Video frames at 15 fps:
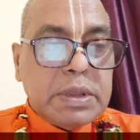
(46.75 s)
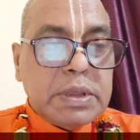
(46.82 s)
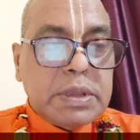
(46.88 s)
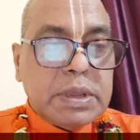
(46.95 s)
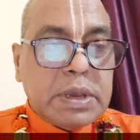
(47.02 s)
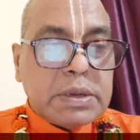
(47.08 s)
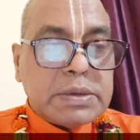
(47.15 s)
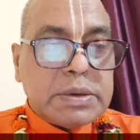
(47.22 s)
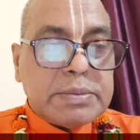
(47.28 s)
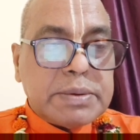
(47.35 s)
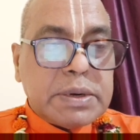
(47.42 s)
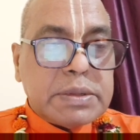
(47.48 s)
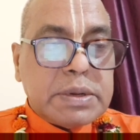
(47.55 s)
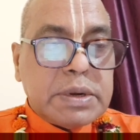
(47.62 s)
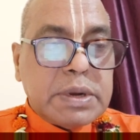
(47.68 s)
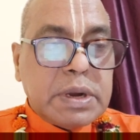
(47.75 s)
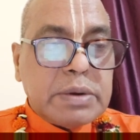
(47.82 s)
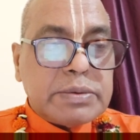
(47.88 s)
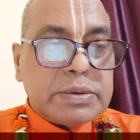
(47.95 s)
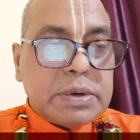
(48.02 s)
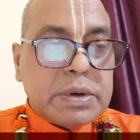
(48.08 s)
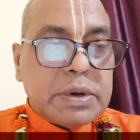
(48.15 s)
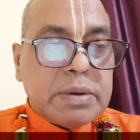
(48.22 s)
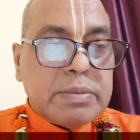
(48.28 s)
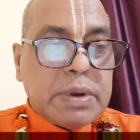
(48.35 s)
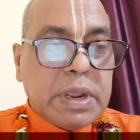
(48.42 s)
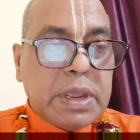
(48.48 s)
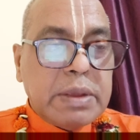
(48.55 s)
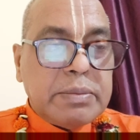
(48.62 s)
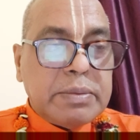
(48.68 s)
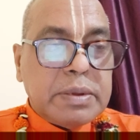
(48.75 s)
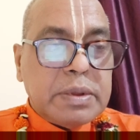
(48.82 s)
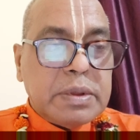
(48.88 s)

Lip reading: he accepted the renounced order of life.